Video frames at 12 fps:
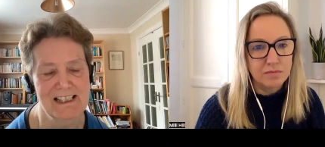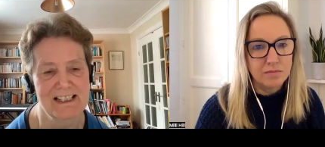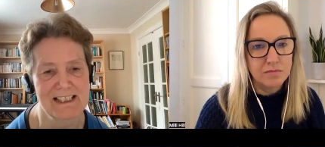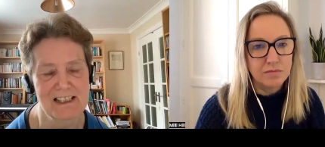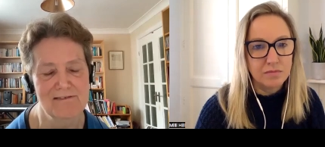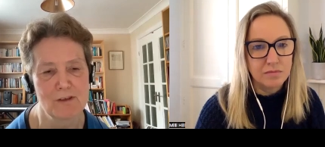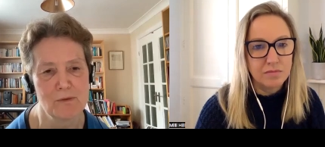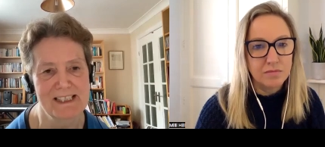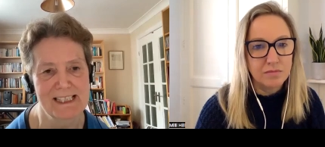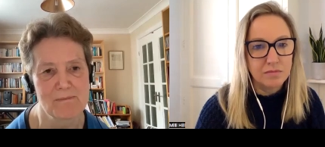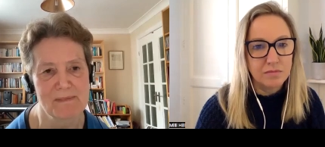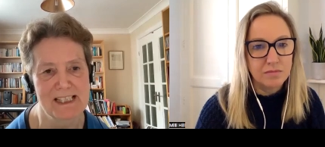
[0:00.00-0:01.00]
Speaker 1: they're, they're trauma
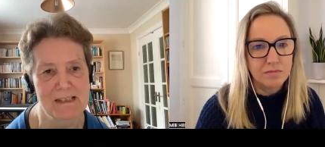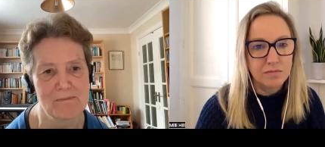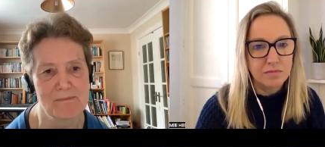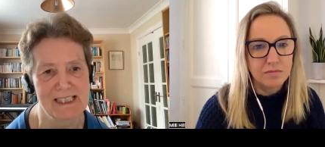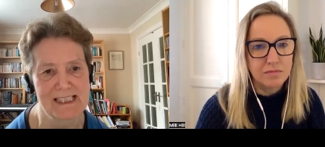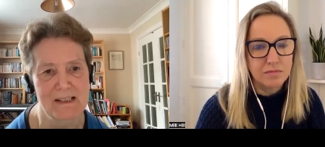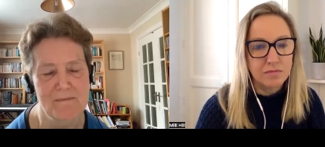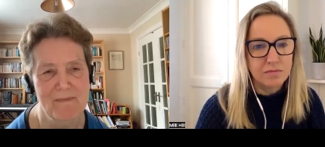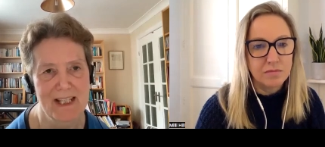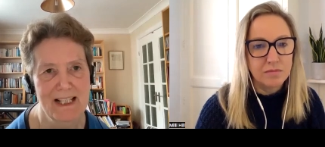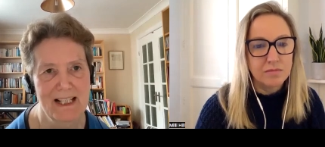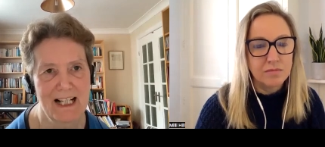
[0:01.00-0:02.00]
symptoms
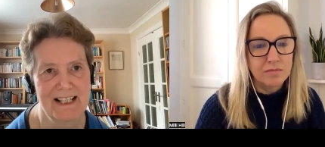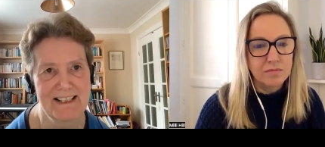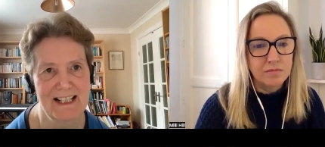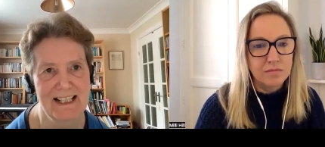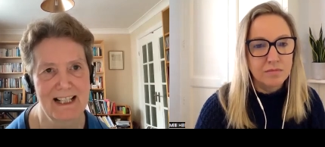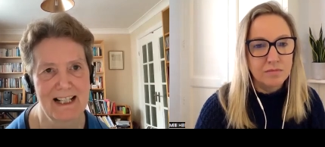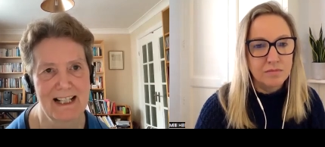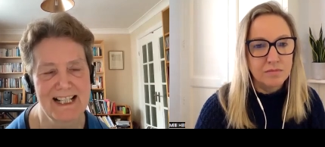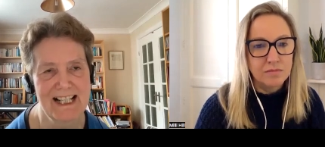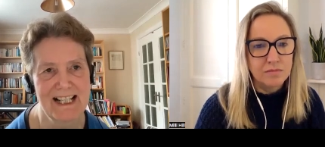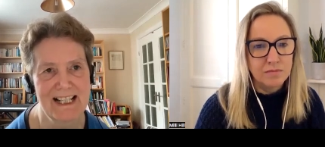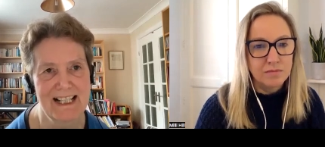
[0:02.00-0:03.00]
and that
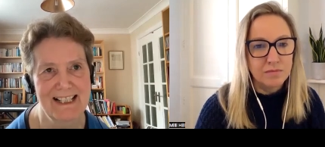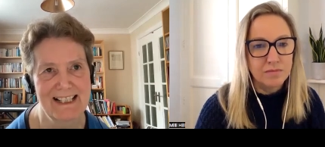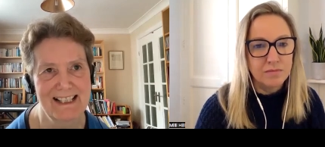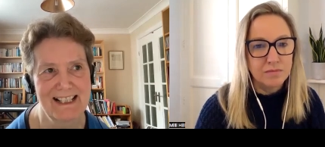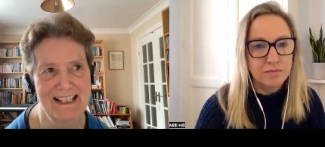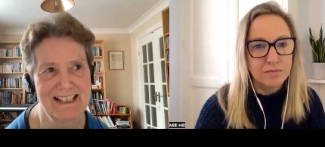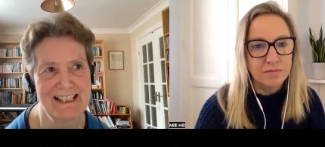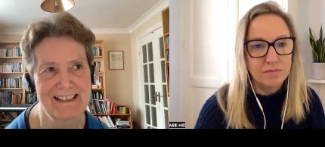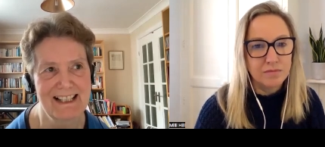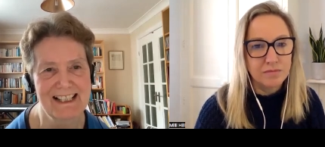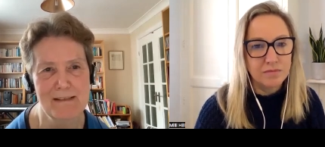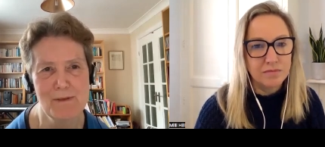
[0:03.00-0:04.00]
it,
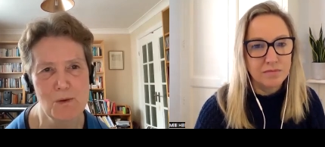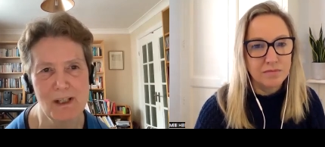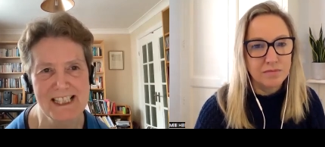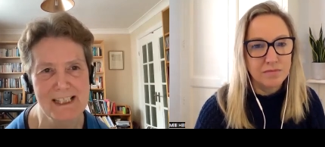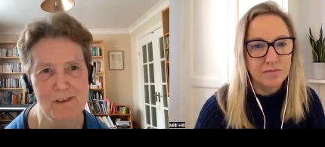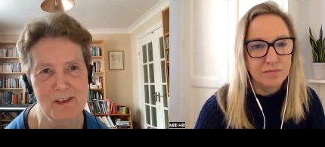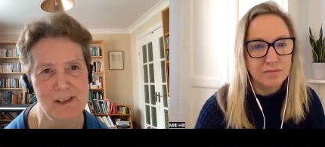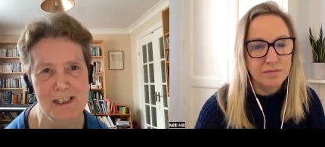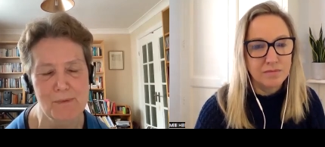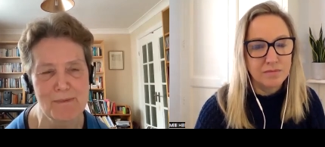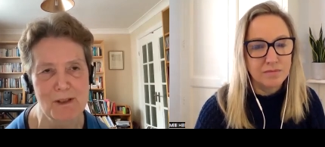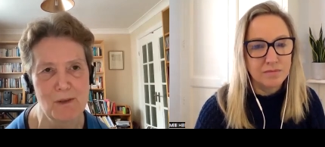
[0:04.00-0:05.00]
that can be quite difficult
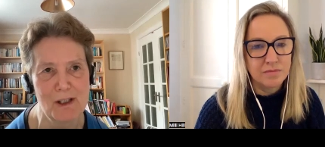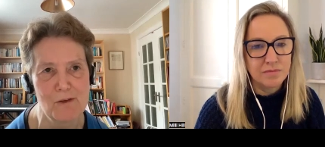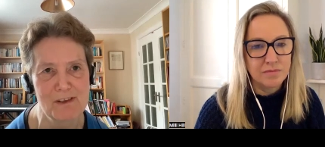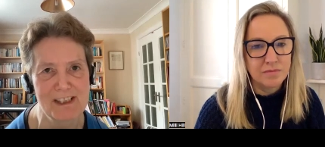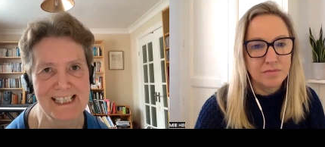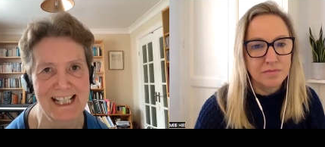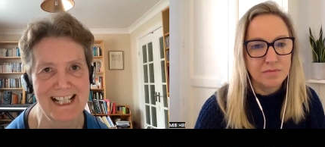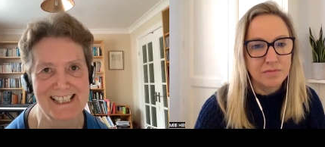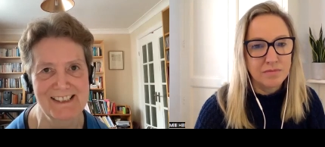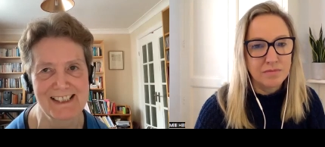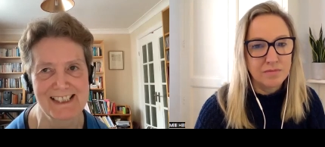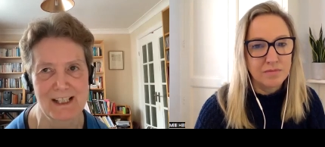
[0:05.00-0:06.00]
because women quite often say
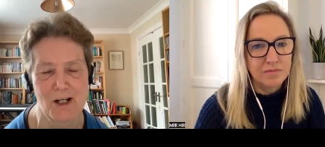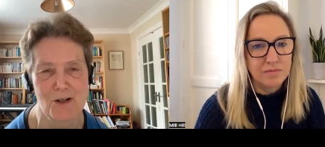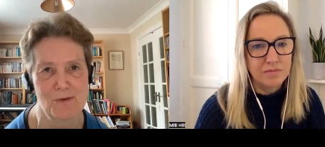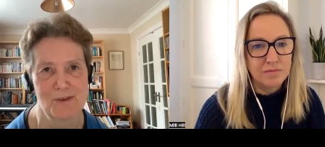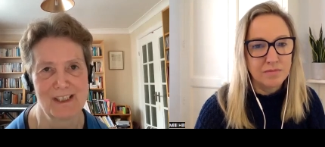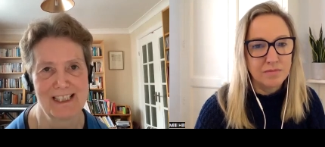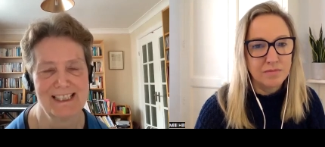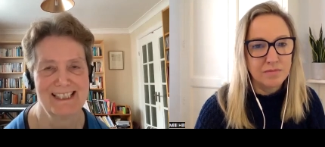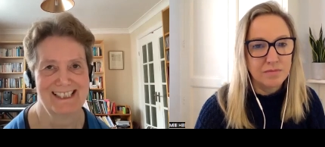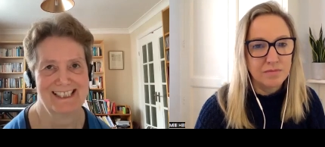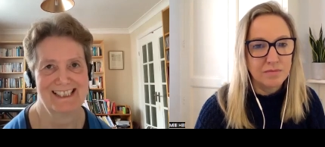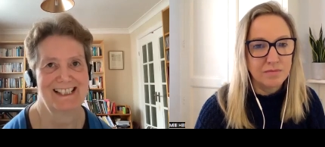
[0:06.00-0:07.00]
to us, "Oh,
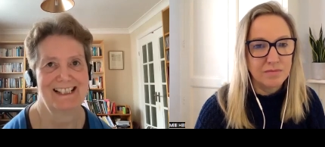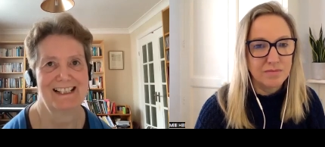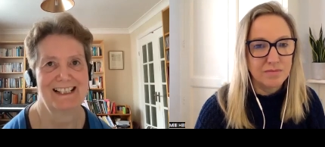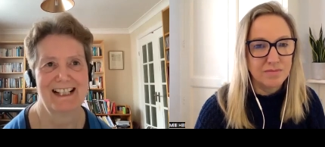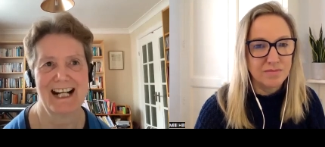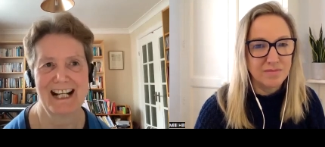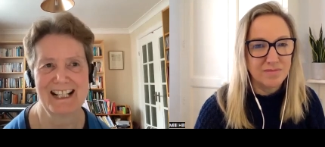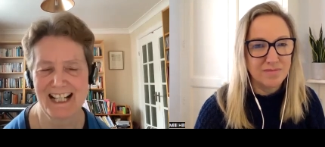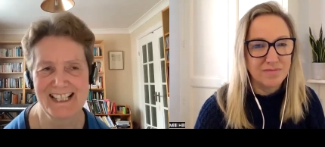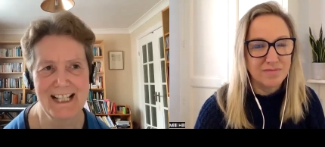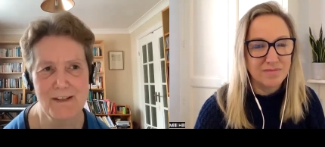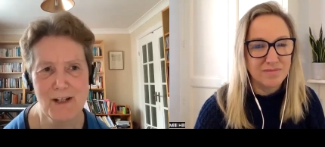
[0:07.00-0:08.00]
I,
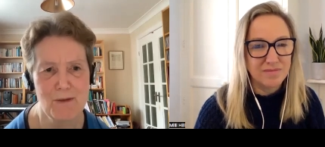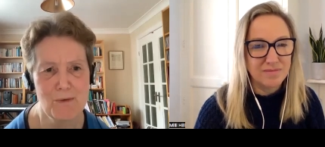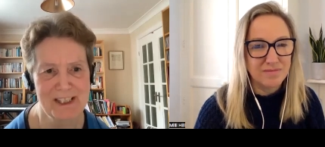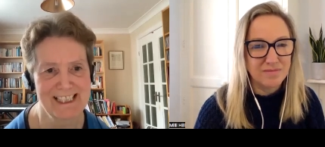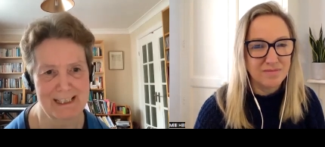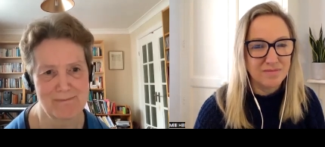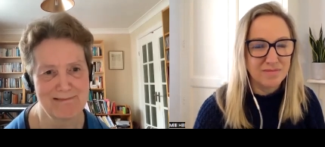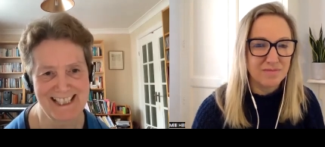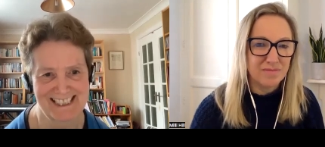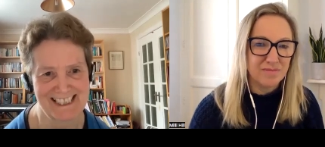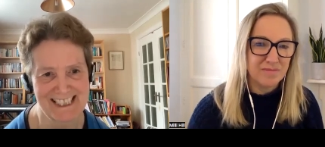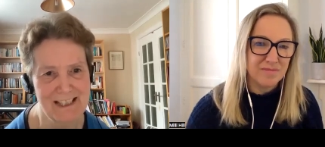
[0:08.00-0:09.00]
I knew I wasn't
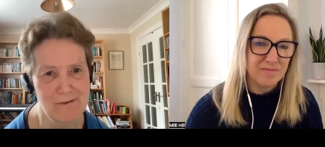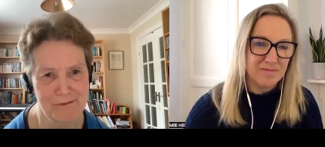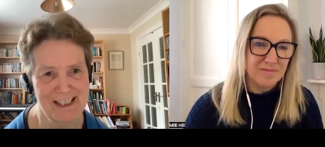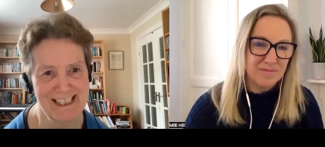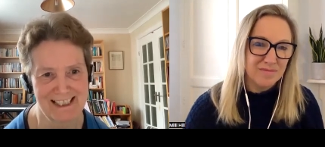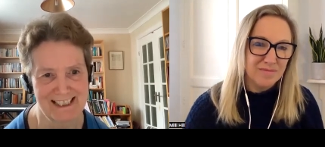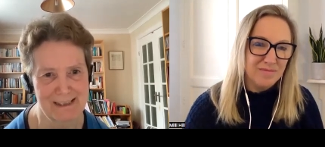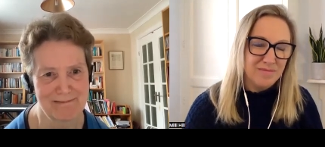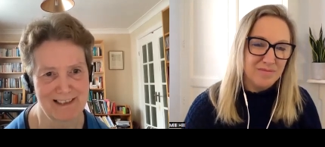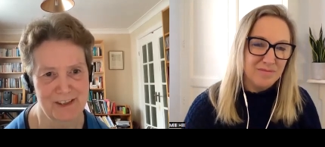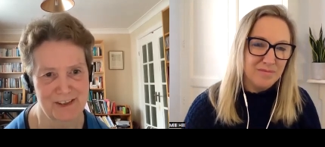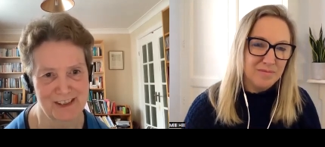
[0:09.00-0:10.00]
depressed. It didn't feel like
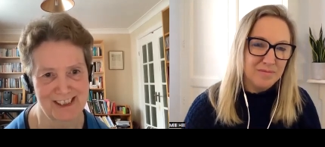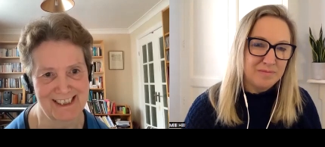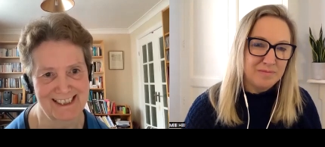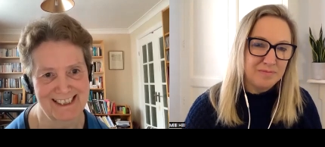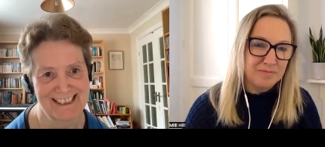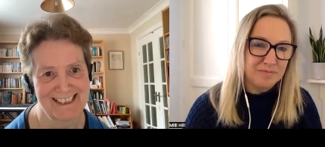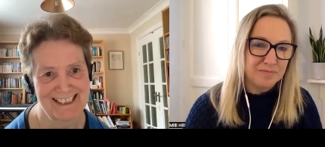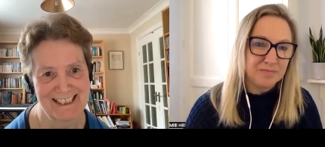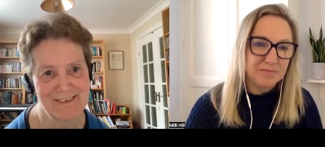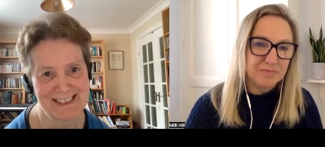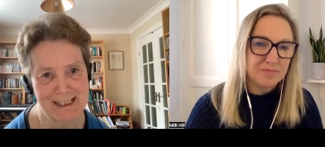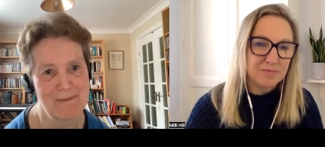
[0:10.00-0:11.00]
depression.
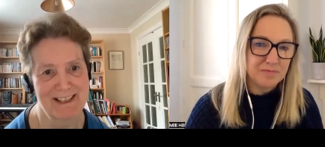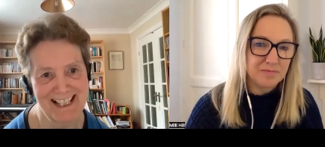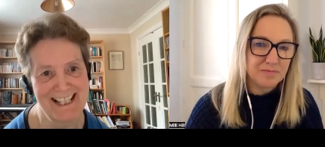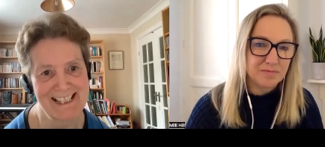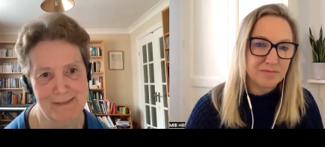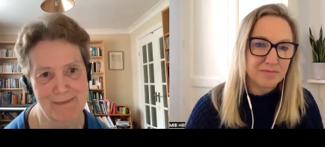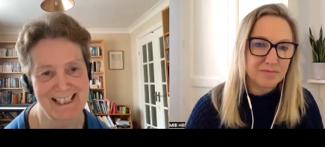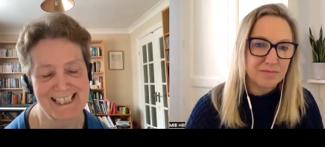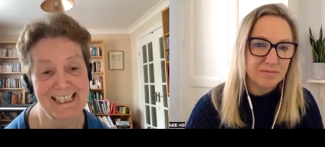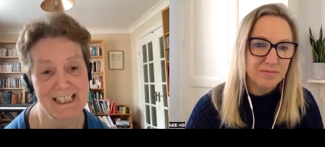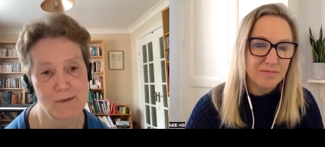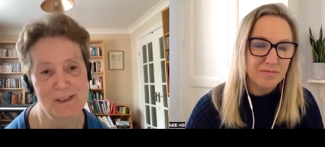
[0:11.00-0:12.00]
It was something else, but they
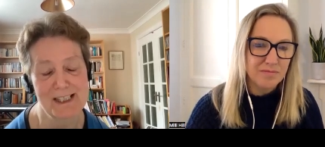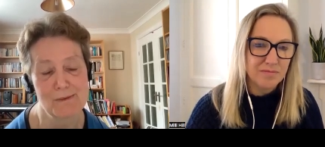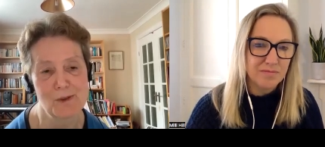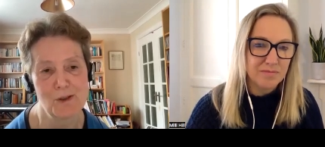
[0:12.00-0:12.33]
didn't know what it